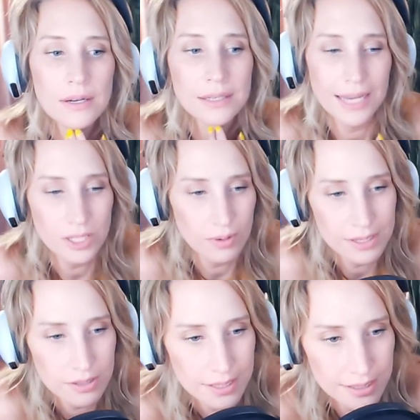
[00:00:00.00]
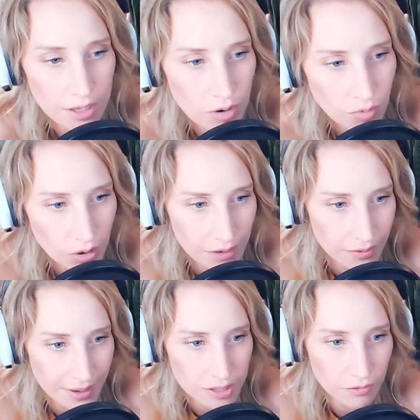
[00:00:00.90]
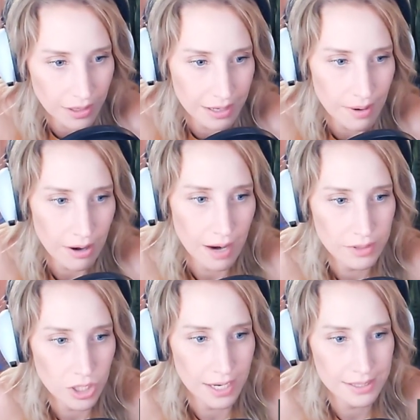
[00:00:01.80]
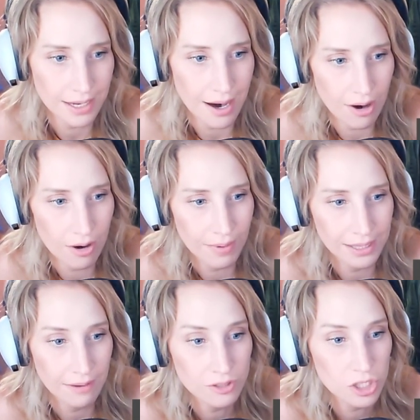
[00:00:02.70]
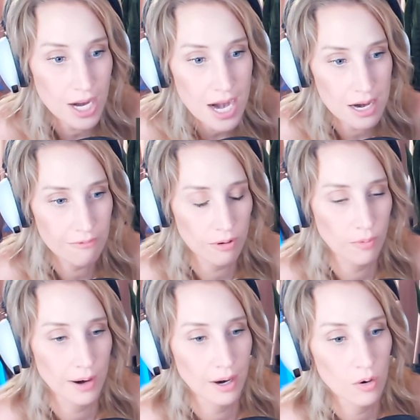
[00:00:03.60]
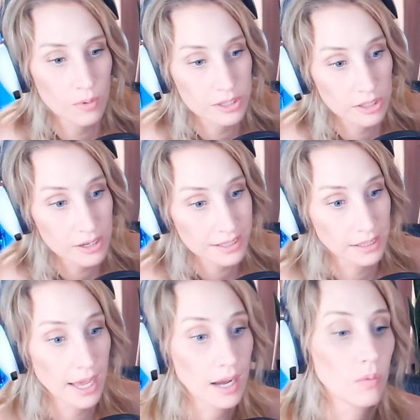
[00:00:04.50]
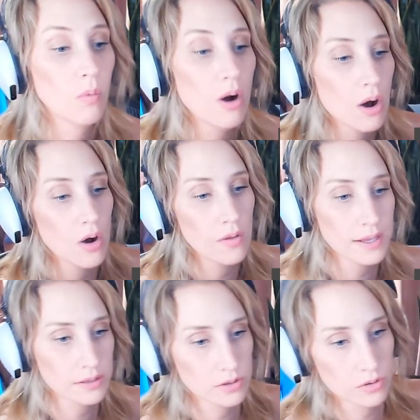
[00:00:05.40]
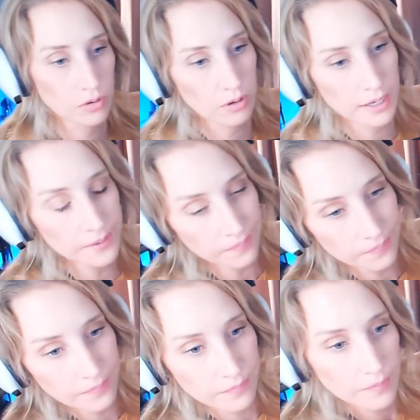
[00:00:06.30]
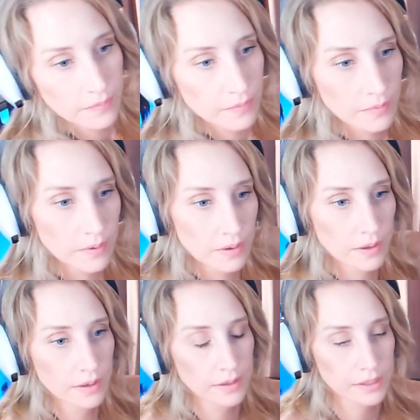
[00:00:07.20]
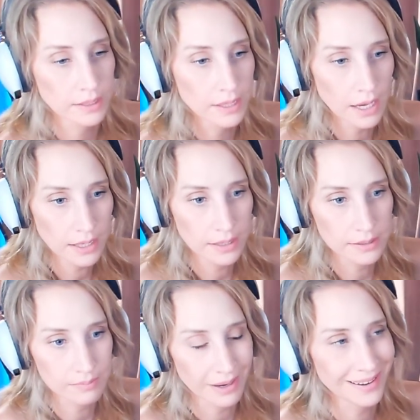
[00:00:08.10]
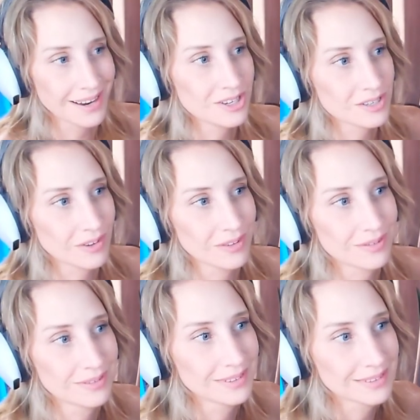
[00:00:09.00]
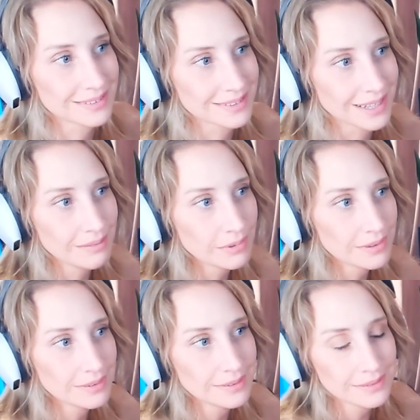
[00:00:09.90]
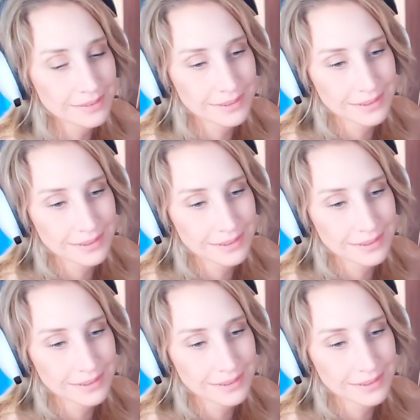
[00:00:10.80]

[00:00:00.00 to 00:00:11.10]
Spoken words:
Catch-22 says, lol, Maude, if it makes you feel any better, I have a giant scar on my left shin from where I almost lost a leg. Whoa, that's a story. Yikes, mine, I just fell from a glass table